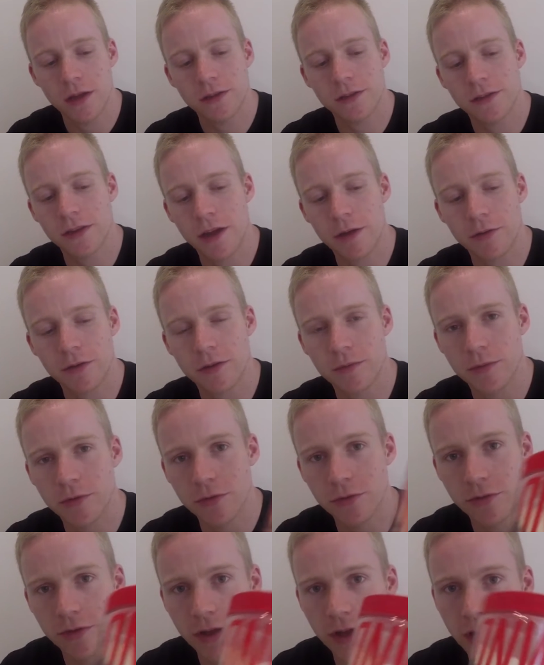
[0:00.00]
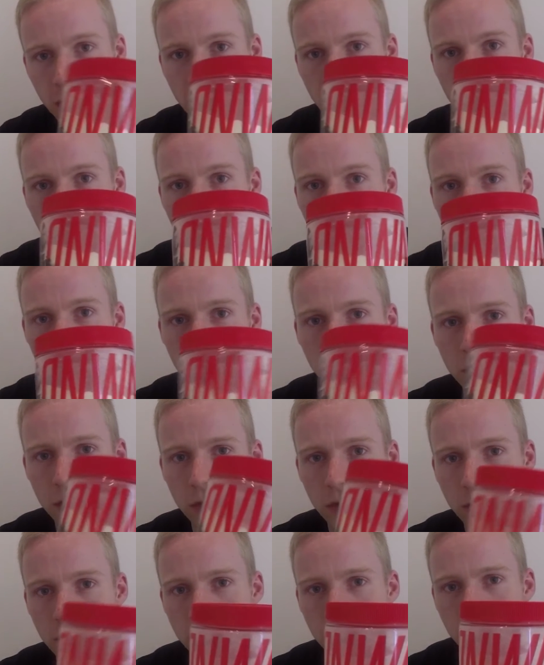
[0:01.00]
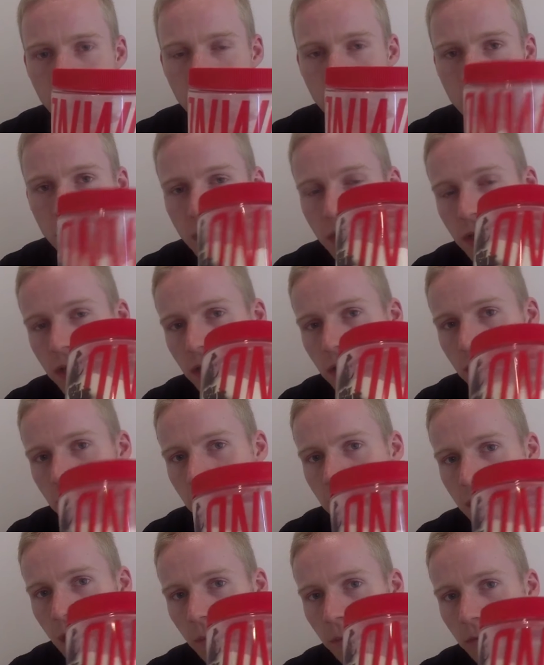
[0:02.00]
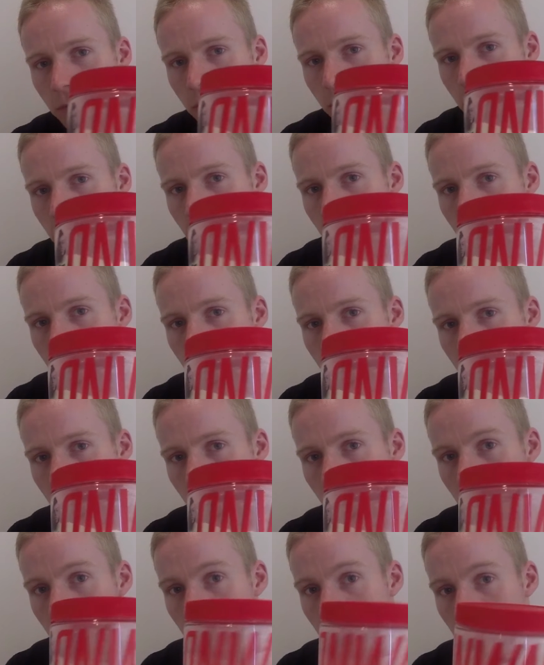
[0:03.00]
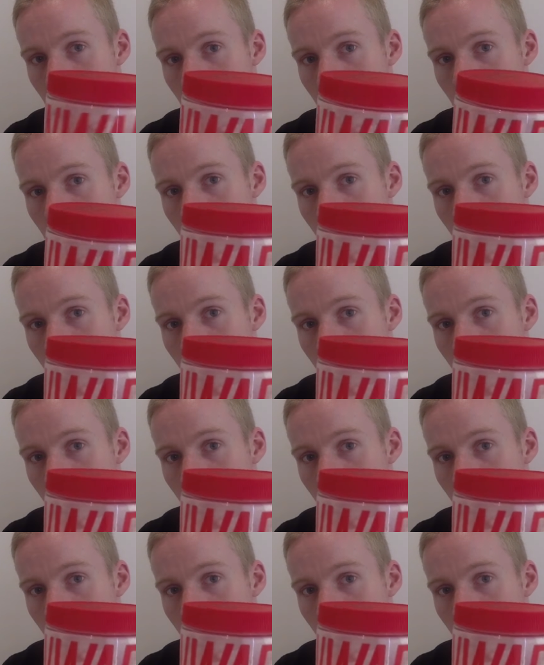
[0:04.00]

Today we're going to be doing a mini supplement review on